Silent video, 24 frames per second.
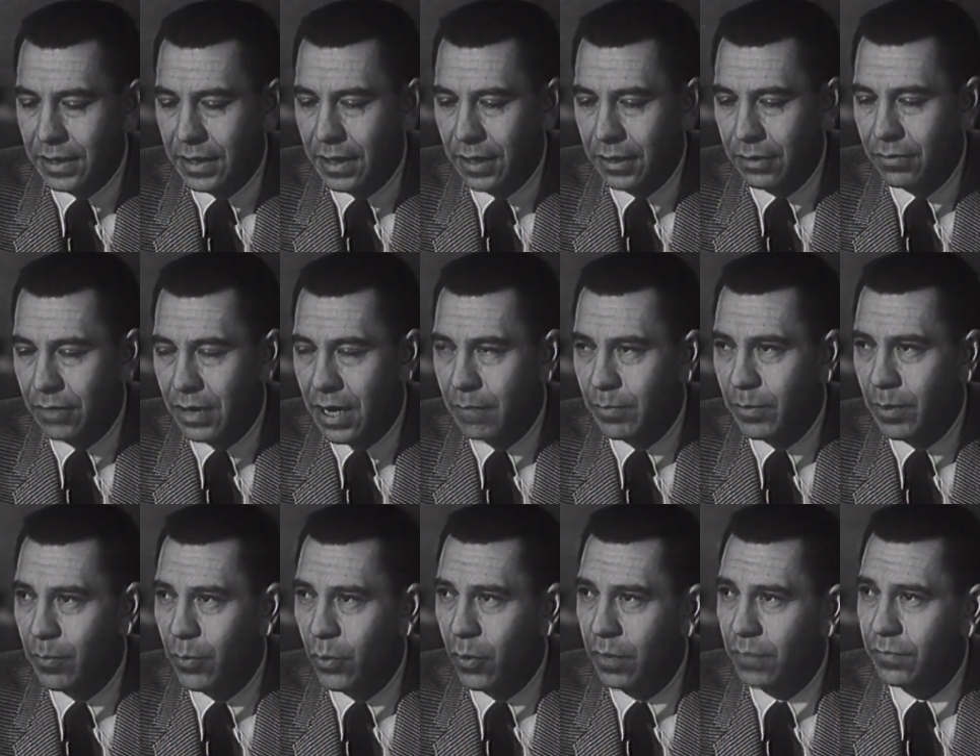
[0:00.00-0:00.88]
to get a crime
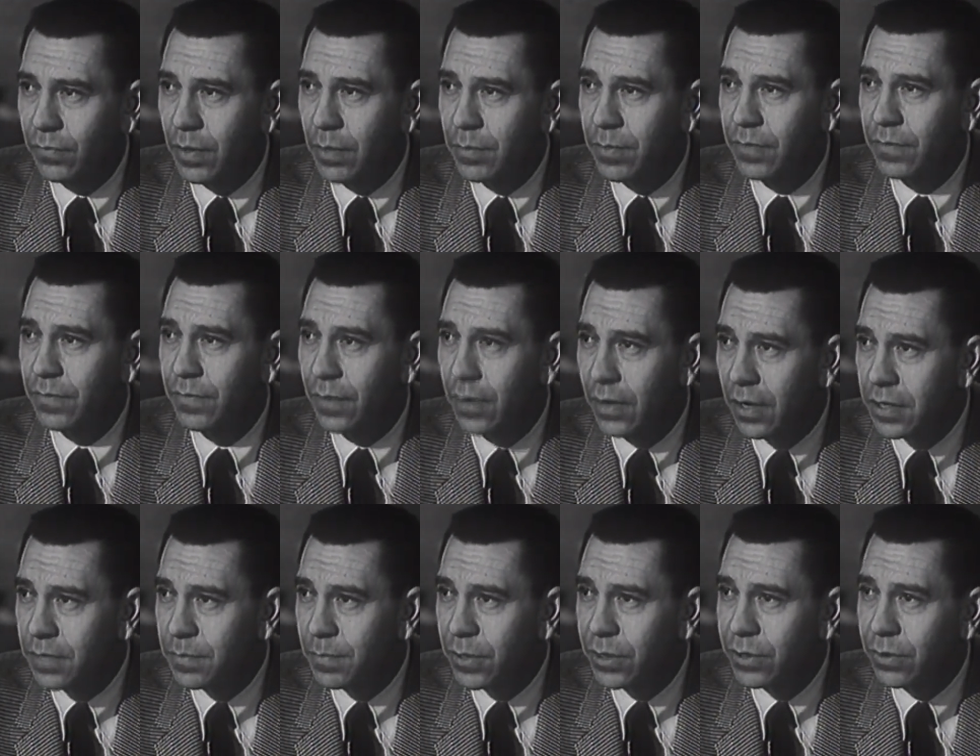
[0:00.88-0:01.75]
report from you
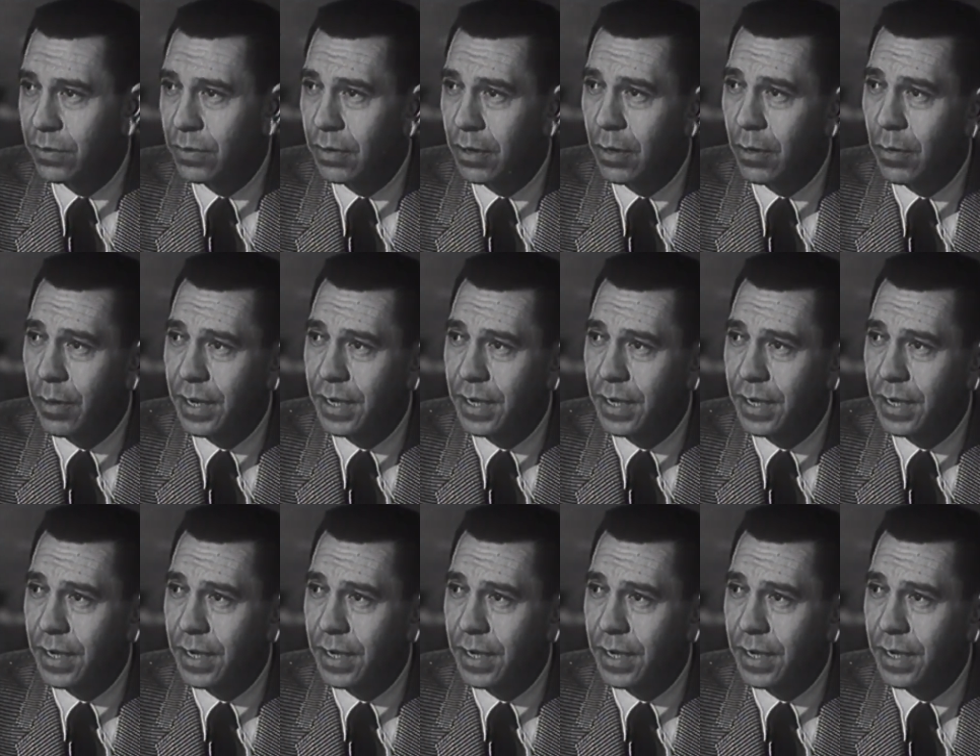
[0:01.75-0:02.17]
first, but you can go